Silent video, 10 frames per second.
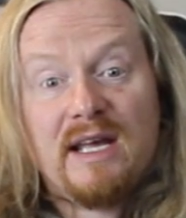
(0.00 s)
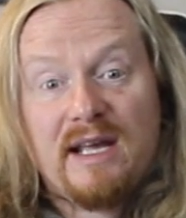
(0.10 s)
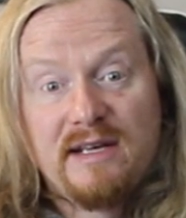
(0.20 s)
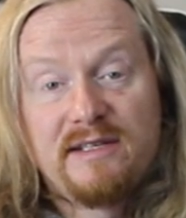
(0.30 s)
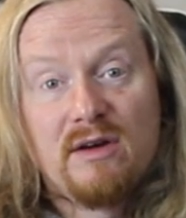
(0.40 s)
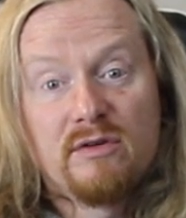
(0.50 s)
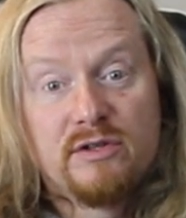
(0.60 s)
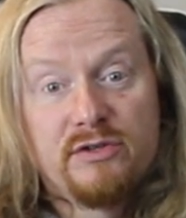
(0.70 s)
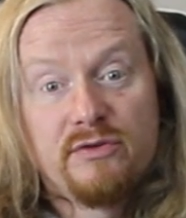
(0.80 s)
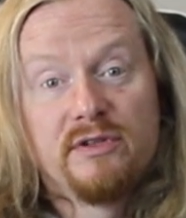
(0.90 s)
Intel could
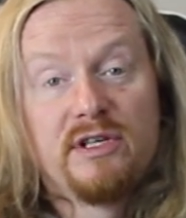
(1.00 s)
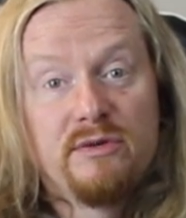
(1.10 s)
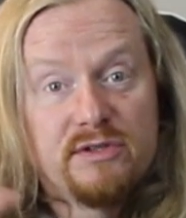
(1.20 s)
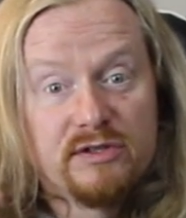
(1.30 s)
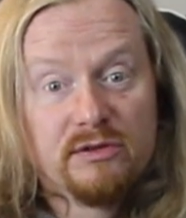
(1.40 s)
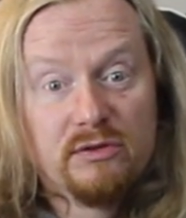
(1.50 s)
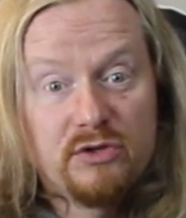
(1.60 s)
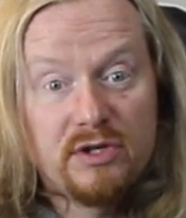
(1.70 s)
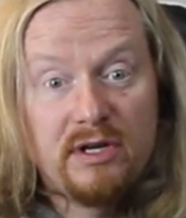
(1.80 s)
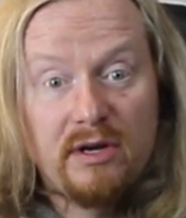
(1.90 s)
certainly use a
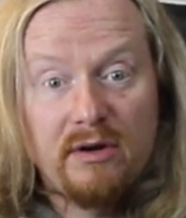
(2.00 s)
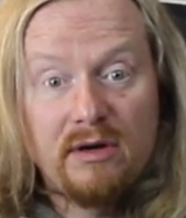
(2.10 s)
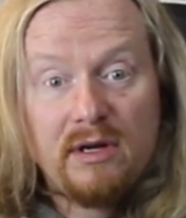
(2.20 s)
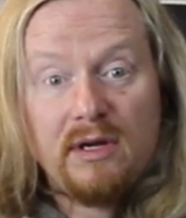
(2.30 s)
solution here,